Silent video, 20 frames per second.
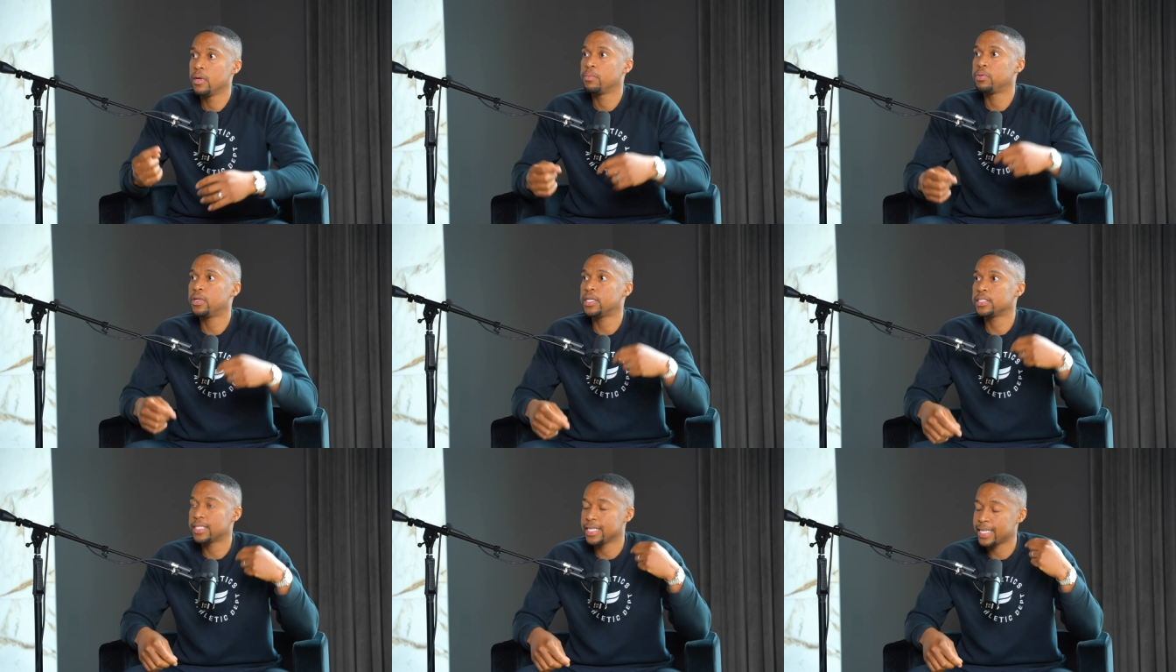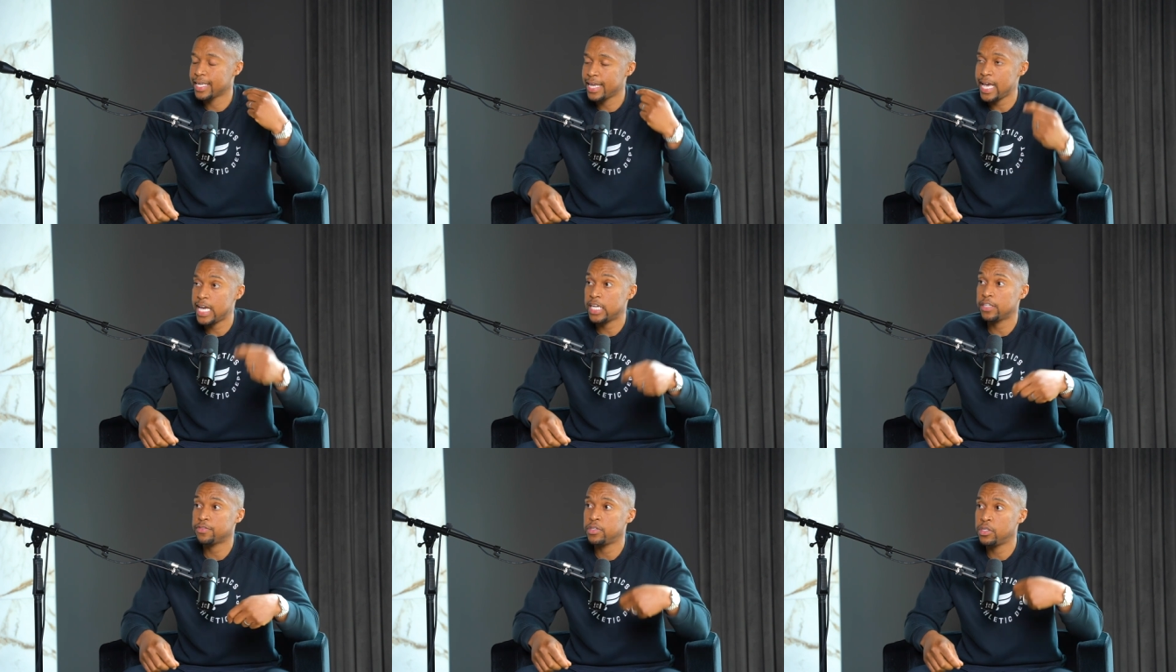plus the
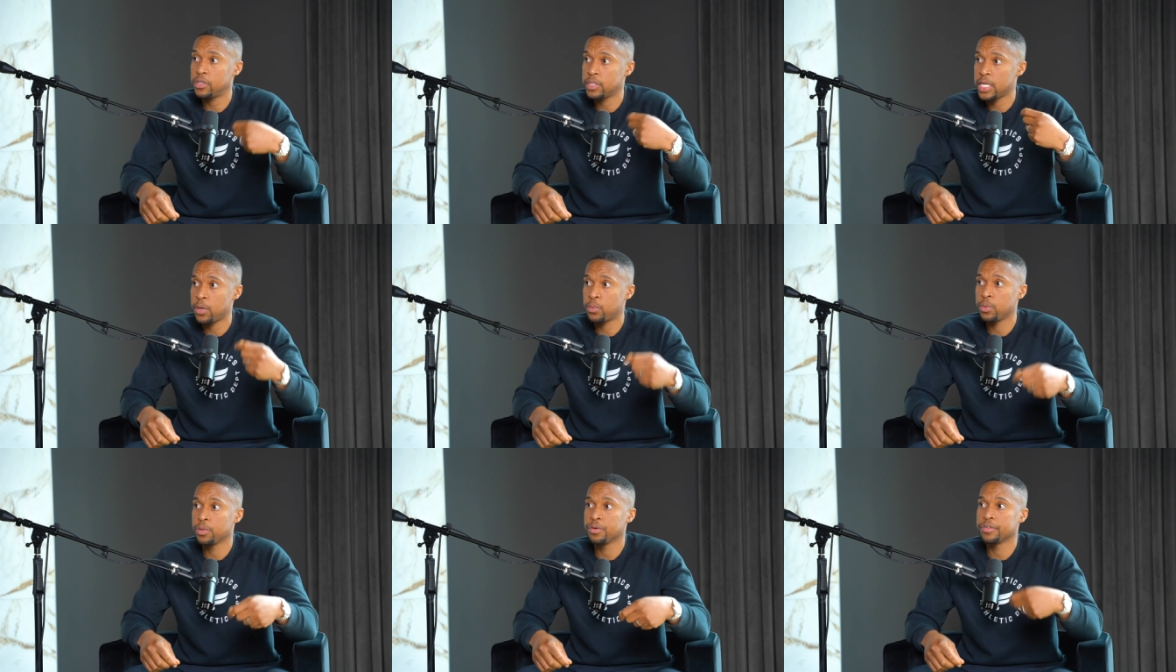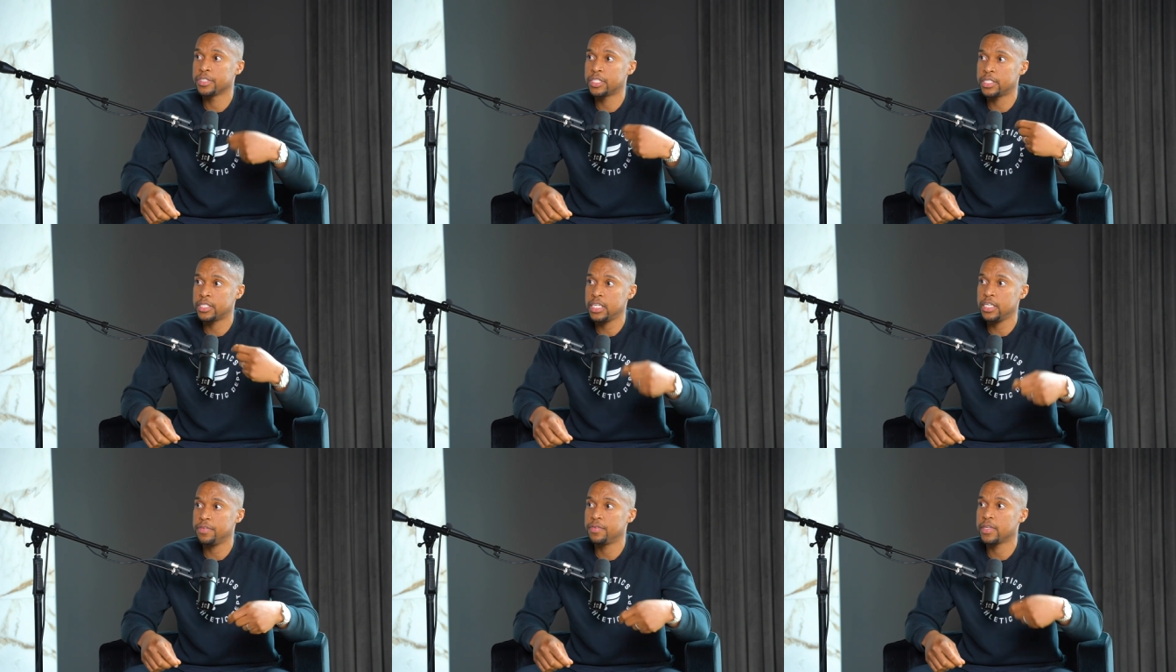cash flow that we were
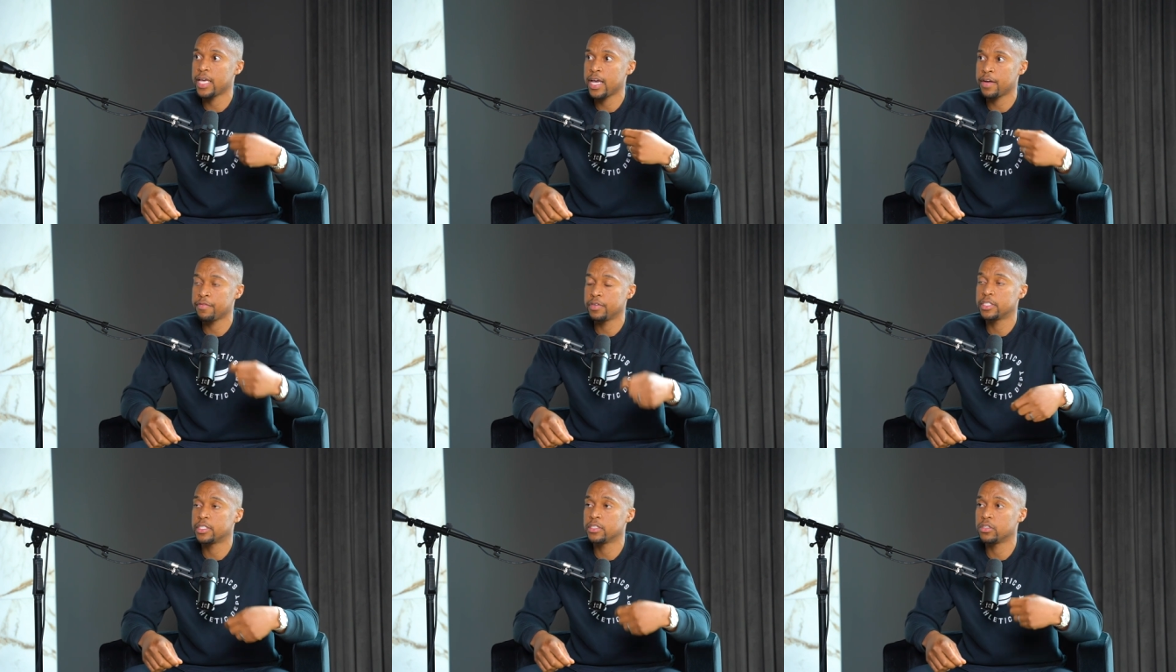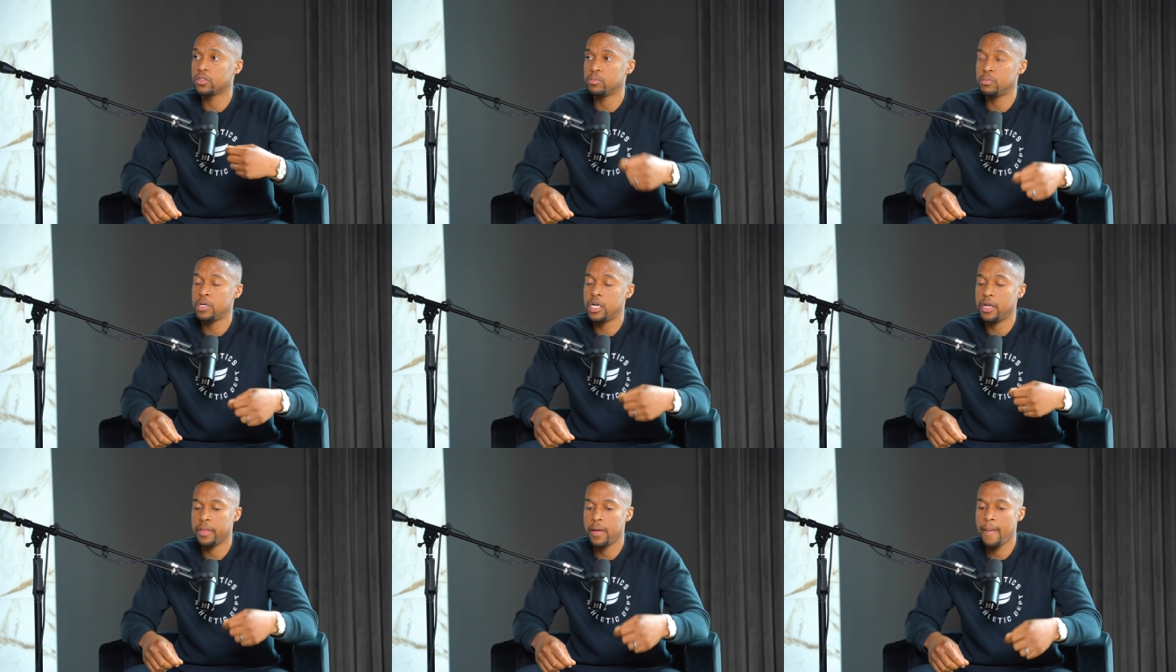receiving every single
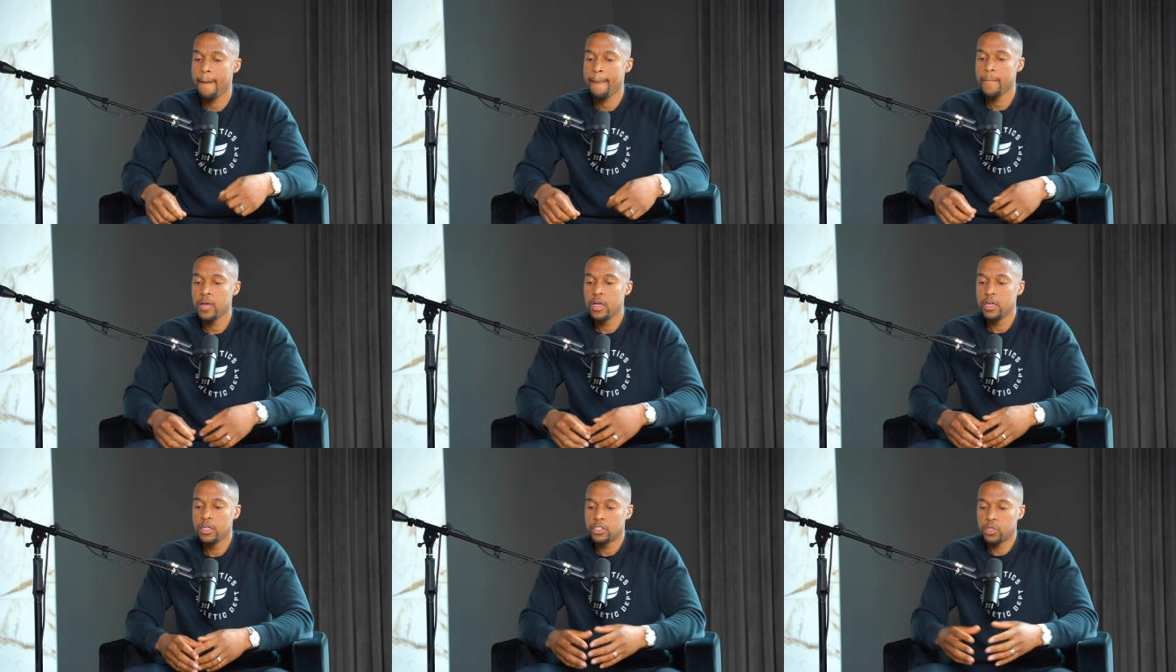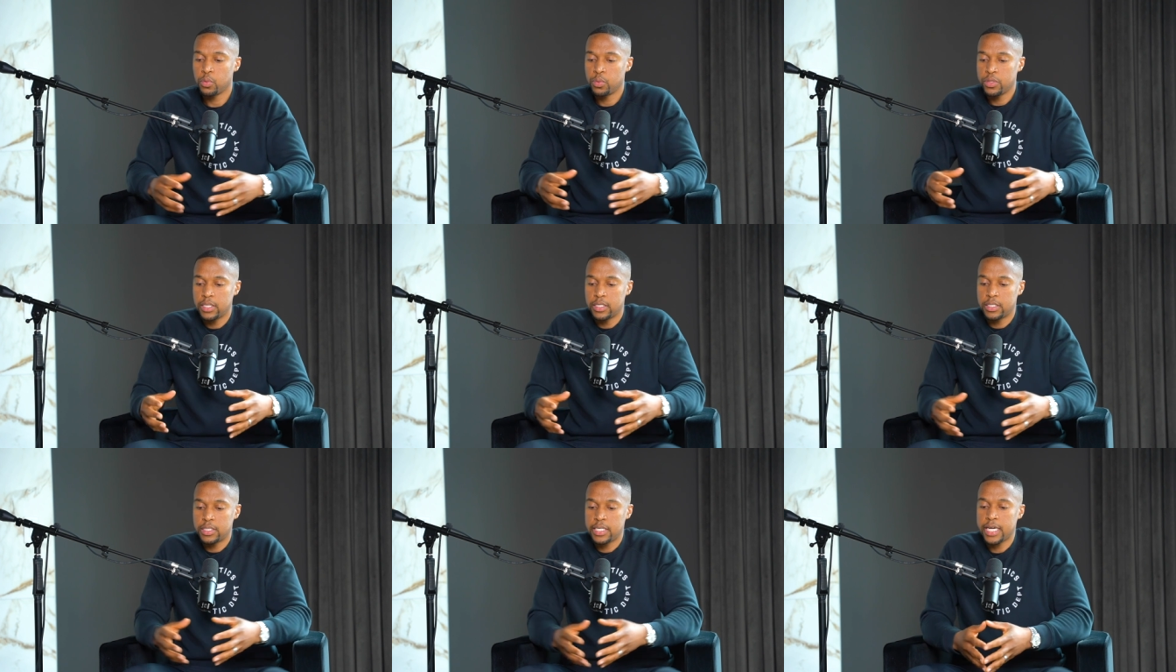month. So with
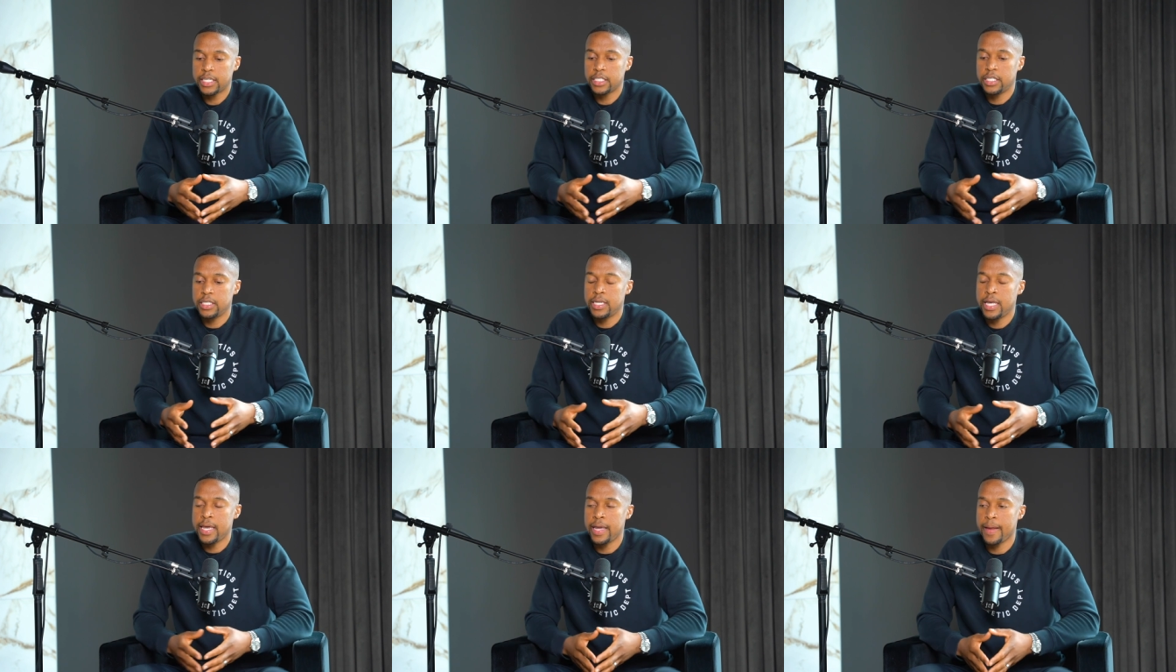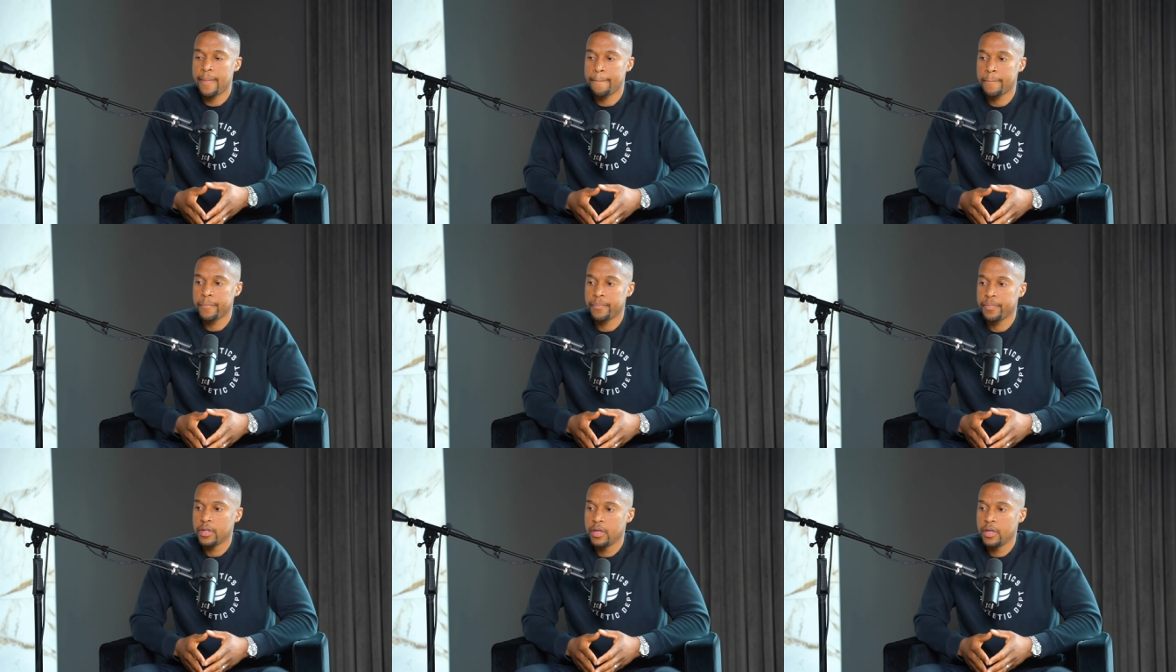the section 8,